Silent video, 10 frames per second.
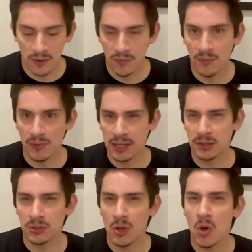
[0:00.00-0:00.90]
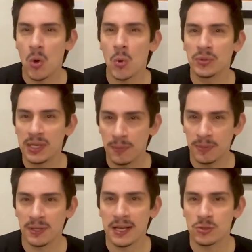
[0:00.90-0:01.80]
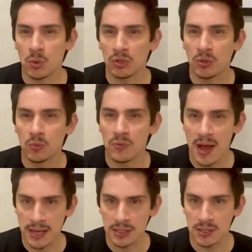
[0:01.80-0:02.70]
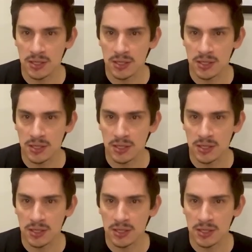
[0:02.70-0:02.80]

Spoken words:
like a little holding place or a little rest